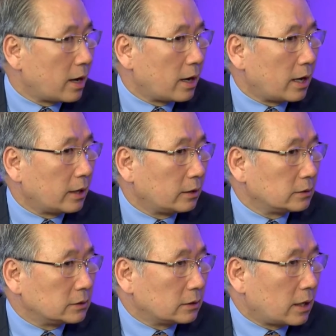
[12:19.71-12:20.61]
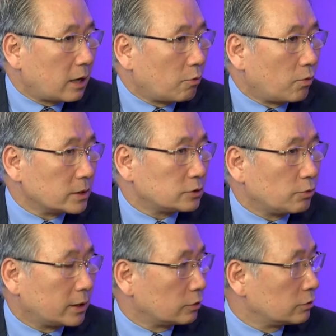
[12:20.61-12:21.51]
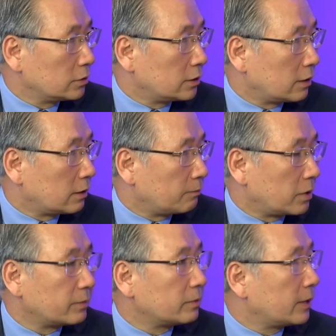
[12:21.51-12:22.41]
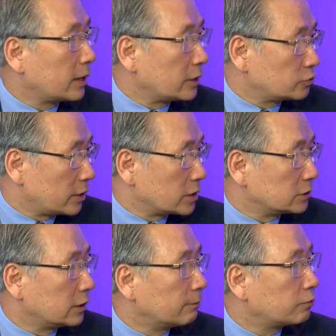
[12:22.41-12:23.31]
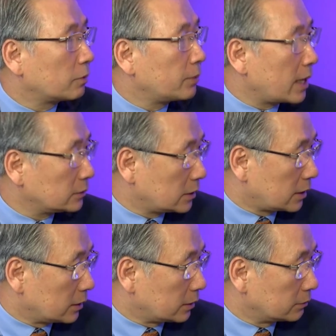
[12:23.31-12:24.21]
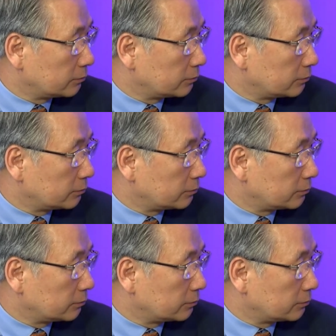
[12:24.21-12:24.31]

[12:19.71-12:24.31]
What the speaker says: I wish we can do the pulmonary vein isolation prophylactically.